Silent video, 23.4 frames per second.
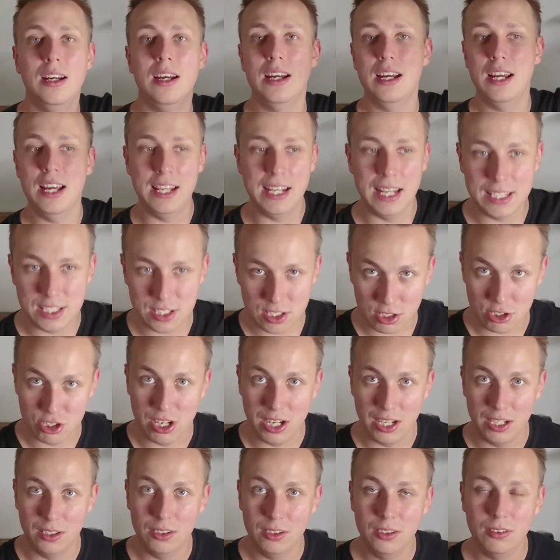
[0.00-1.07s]
and that's the
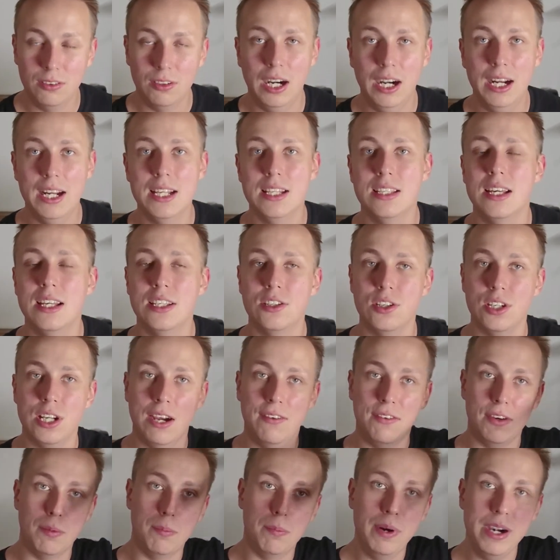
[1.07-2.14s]
channel, right? And so you have
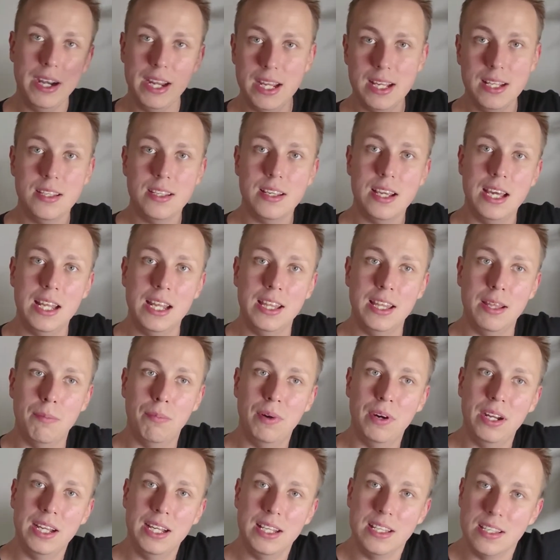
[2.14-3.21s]
your brand, and then the
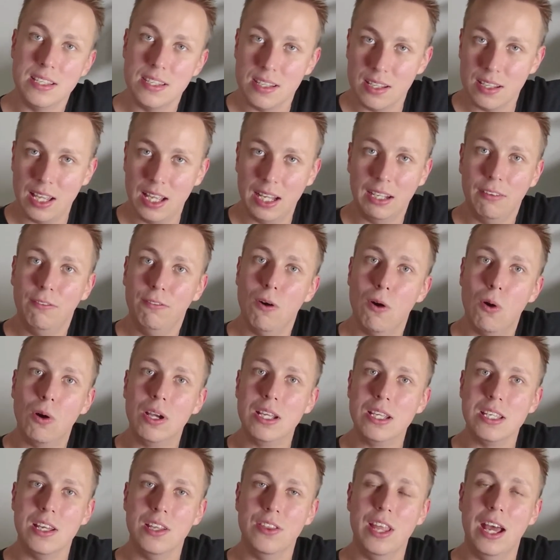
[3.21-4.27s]
brands like
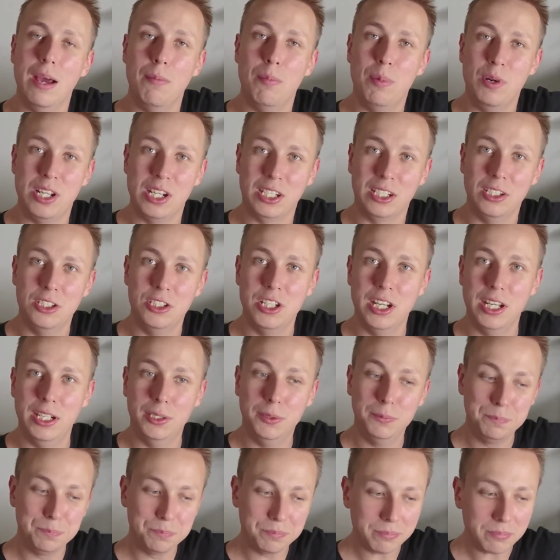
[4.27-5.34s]
focus on that particular channel.
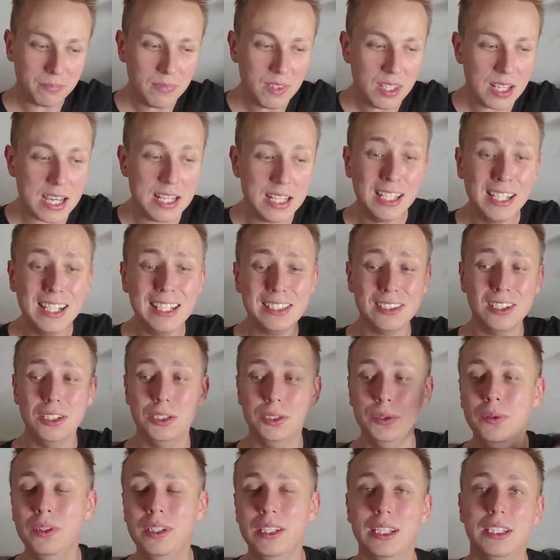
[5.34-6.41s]
And then they start
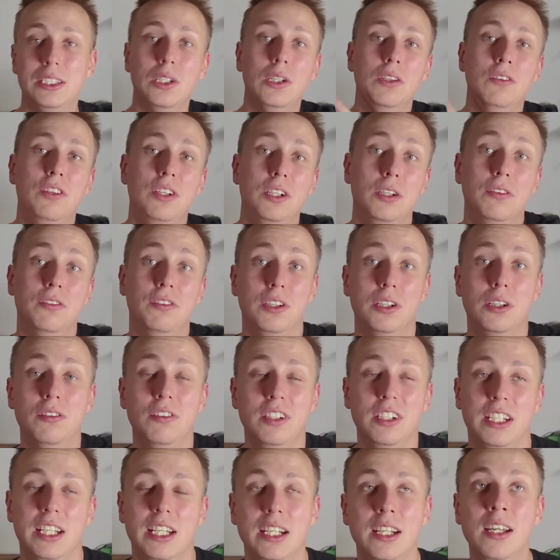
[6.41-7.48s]
doing this over and over and over
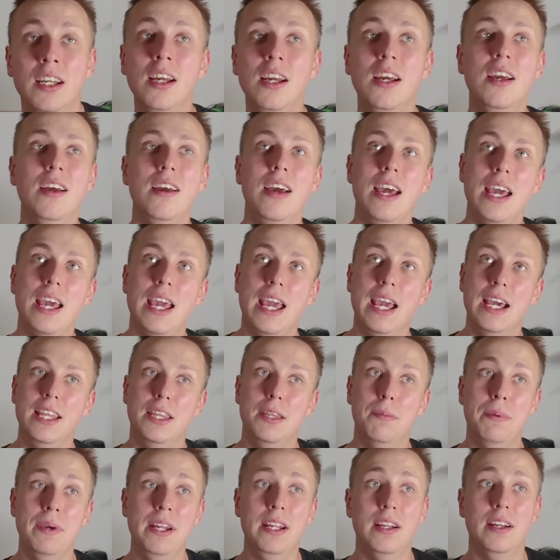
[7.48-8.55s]
again. And
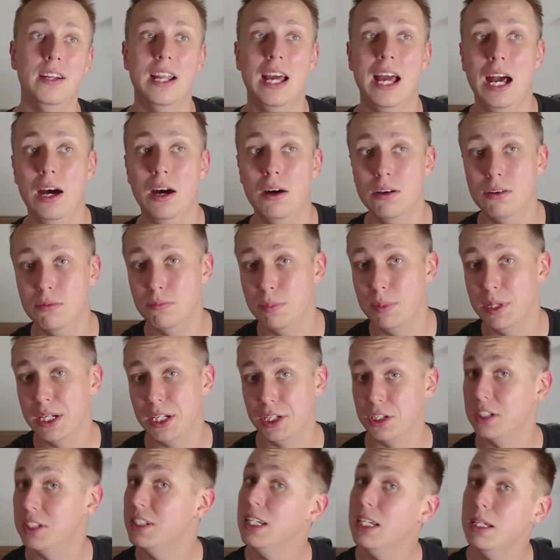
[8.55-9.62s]
depending on how big
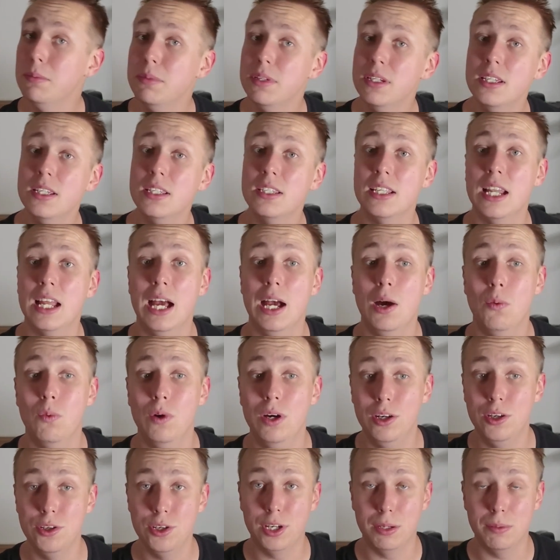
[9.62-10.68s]
your team is and how
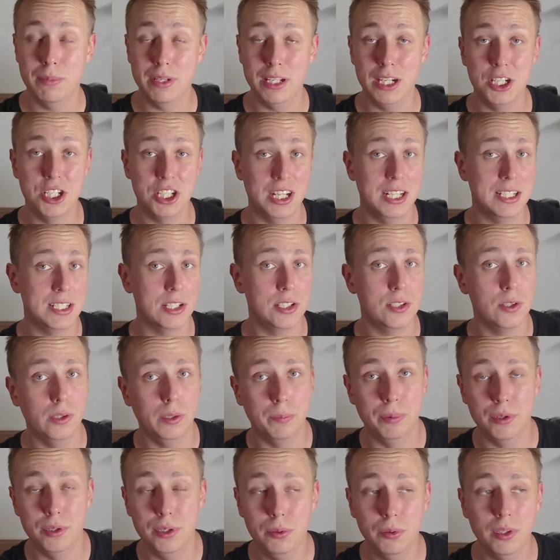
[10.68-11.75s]
well you can manage it as a
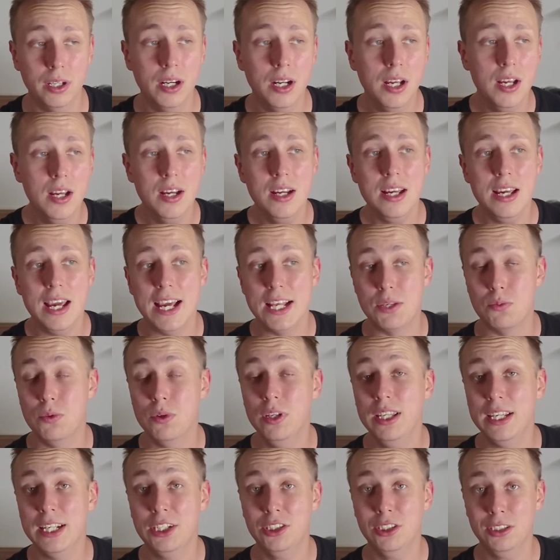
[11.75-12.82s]
solopreneur, it's
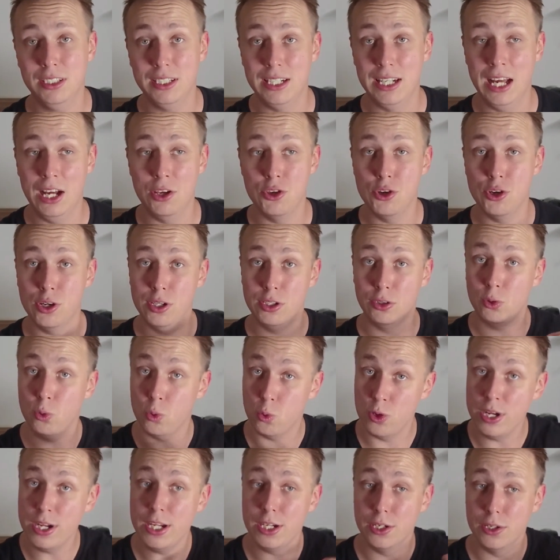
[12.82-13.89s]
really interesting how you could
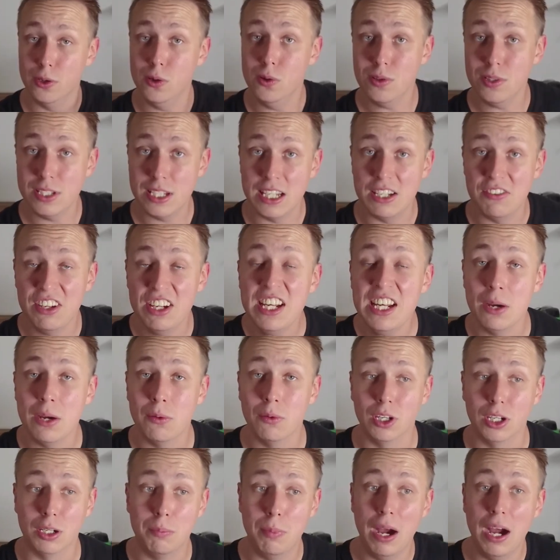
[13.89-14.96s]
create own TV
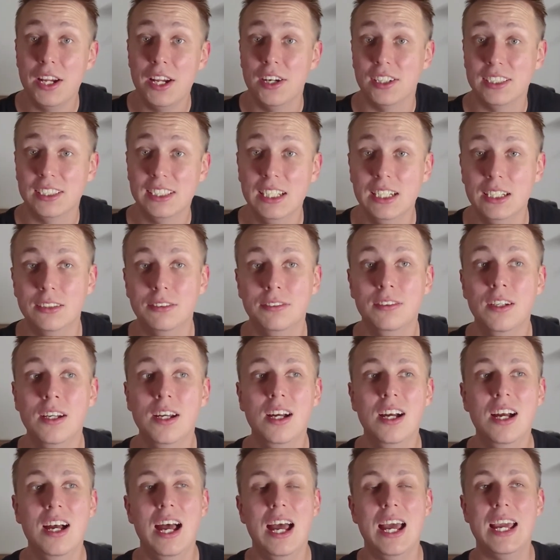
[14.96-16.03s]
network by yourself
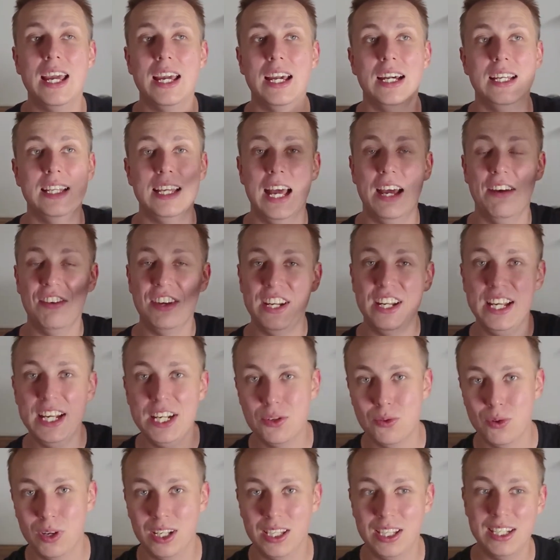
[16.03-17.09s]
and having each
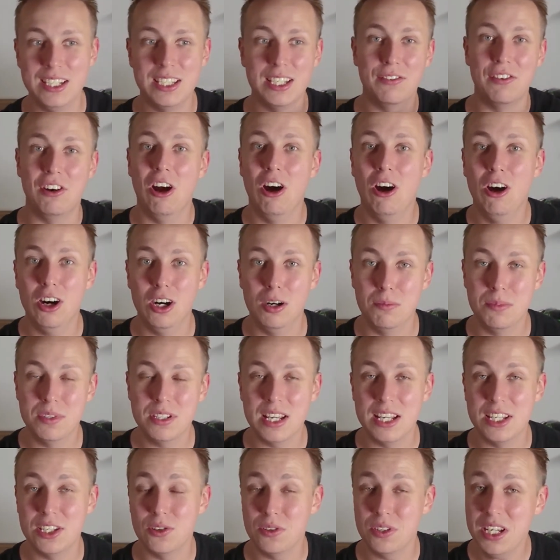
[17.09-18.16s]
one of these different arms.
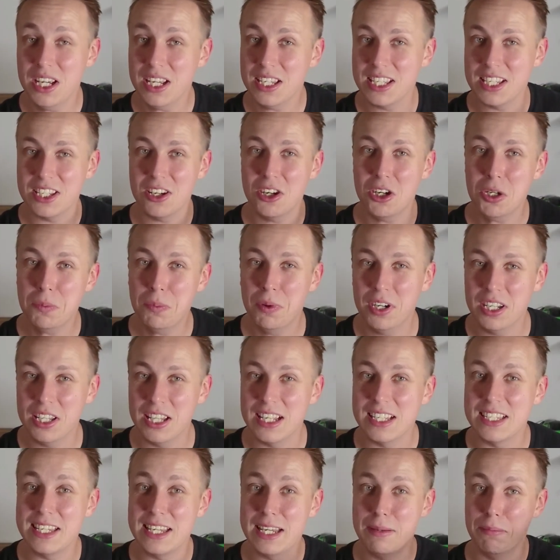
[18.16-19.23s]
And so yes, it's all part of
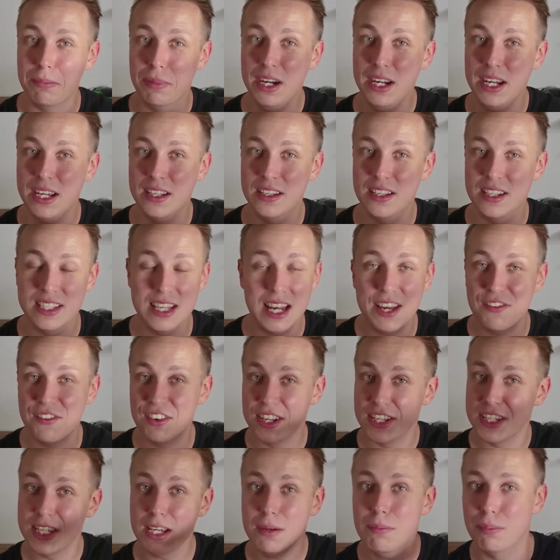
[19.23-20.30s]
that same brand. It's not even a
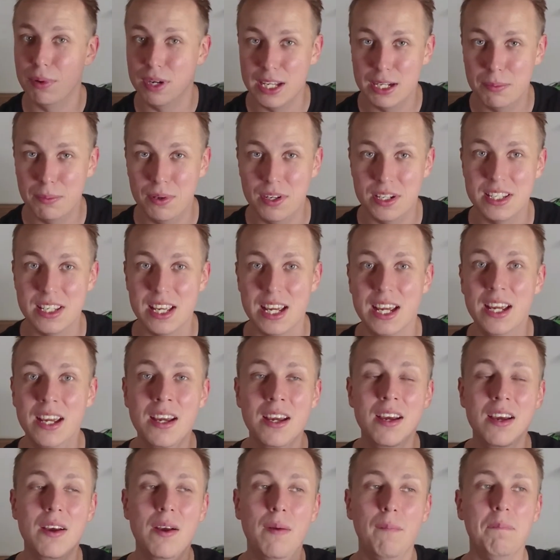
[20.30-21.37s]
sub-brand per se,
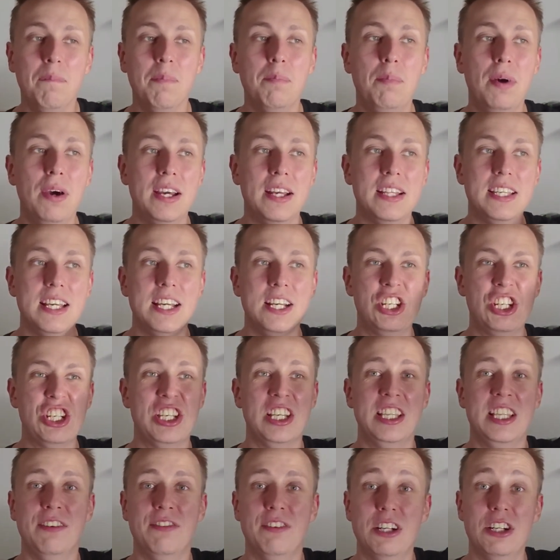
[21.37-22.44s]
but it's just a
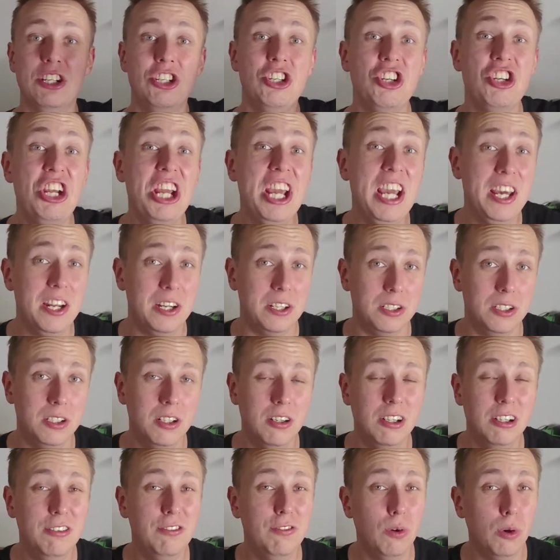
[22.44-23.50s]
different channel
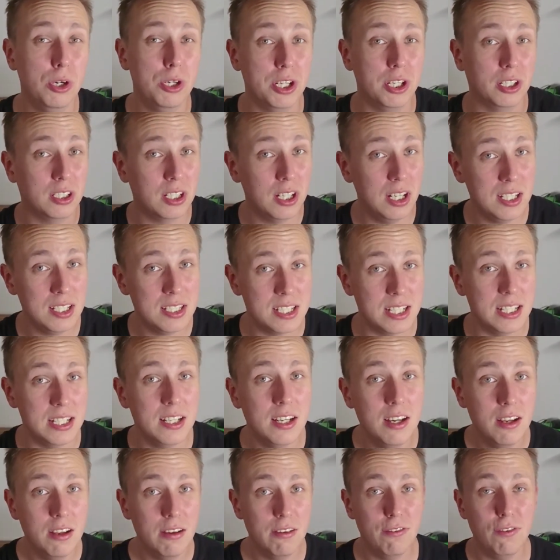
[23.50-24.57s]
for your content
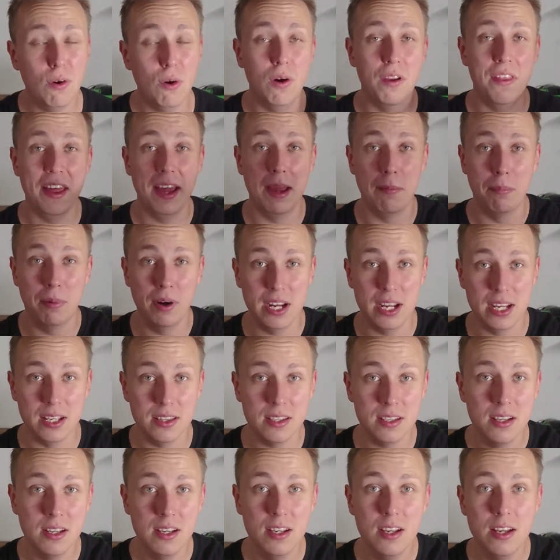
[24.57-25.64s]
for that brand.
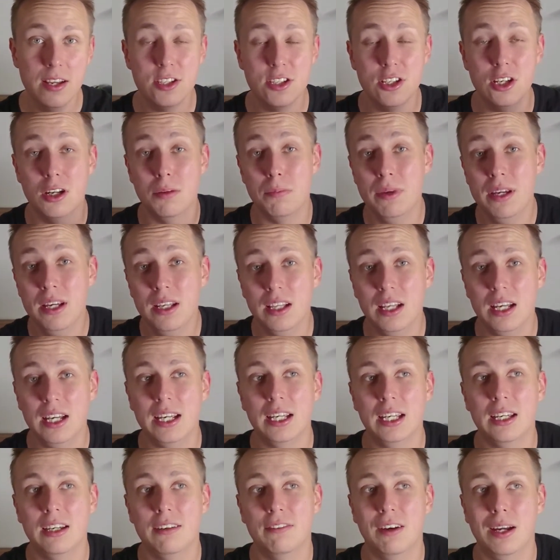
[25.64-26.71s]
So it'd be
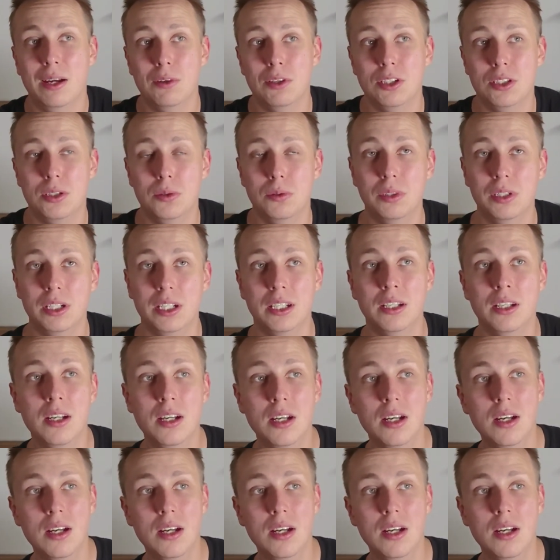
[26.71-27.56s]
like if I was doing